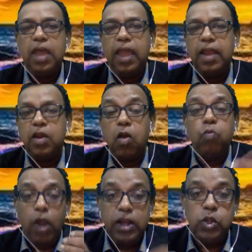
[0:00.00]
and
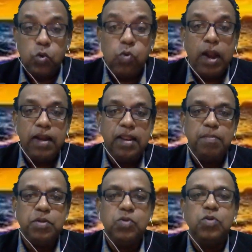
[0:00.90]
not what you want
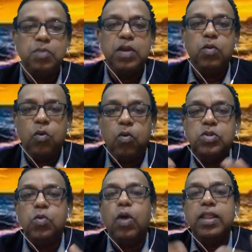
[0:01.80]
them to do, but
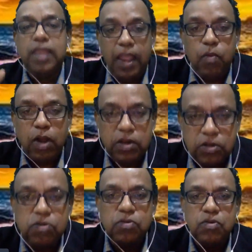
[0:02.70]
also what they want to
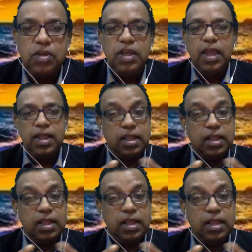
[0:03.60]
do. And that's
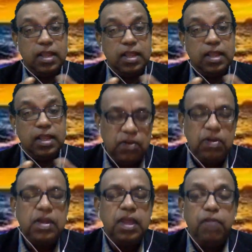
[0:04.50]
very important, you
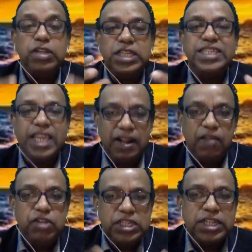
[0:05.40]
know. If it's a skill,
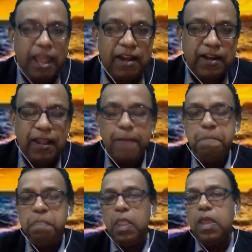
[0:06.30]
if it's a talent, yeah
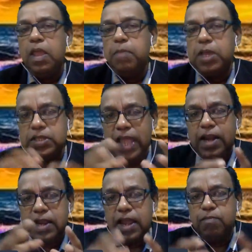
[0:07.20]
because
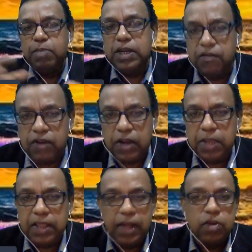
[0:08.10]
that can be developed
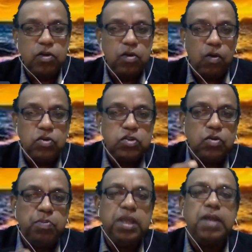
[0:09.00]
and that could
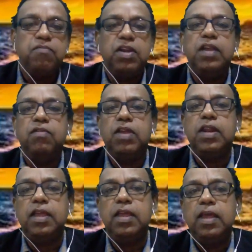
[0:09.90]
also become very
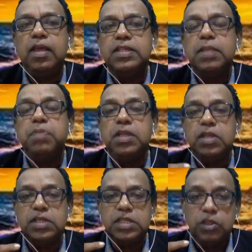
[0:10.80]
very something
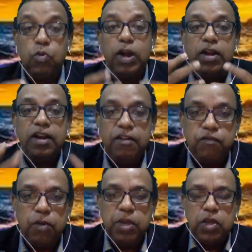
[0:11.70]
that you want to
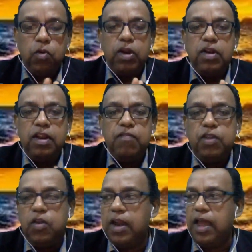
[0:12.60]
live for because you want to live
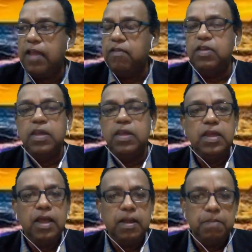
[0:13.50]
in your life
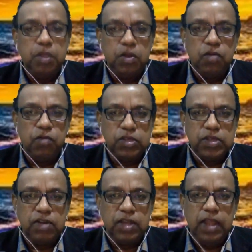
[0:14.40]
um, you know for
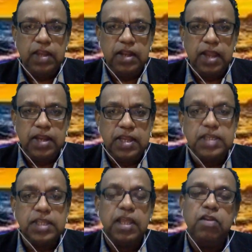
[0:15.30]
70 80 90
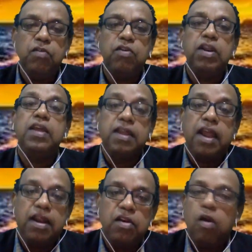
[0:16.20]
years and then you
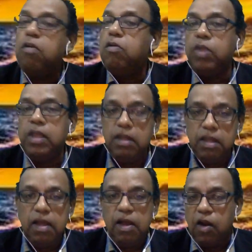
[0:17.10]
regret not doing
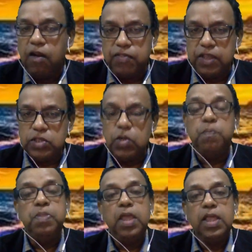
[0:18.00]
a lot of things
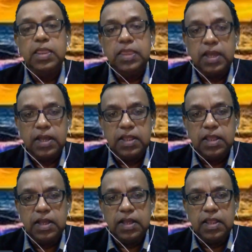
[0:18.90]
so the
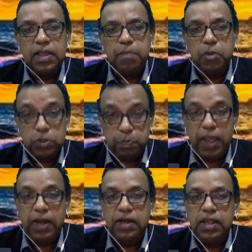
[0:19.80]
the the
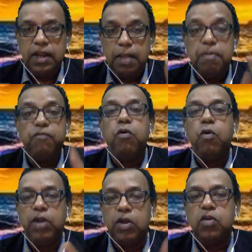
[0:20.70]
prosperity number
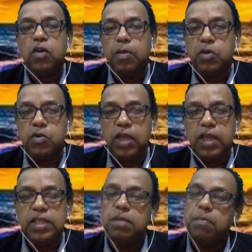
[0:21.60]
four we're going to talk about
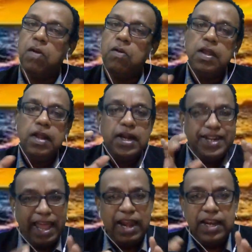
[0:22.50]
today is about
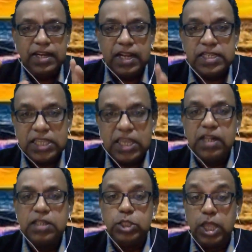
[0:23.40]
talent and
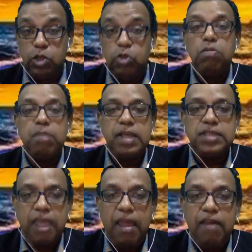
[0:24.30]
skills that you
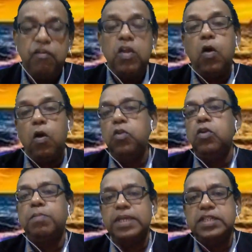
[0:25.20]
must have or
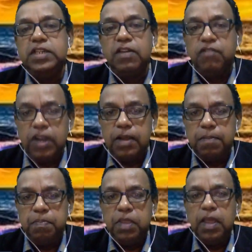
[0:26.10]
you must
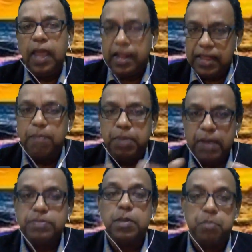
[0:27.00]
develop and that
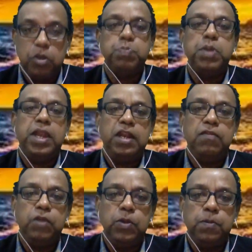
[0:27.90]
becomes a prosperity
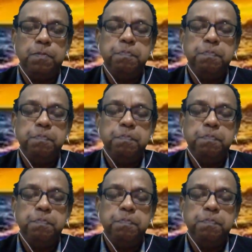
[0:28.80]
for you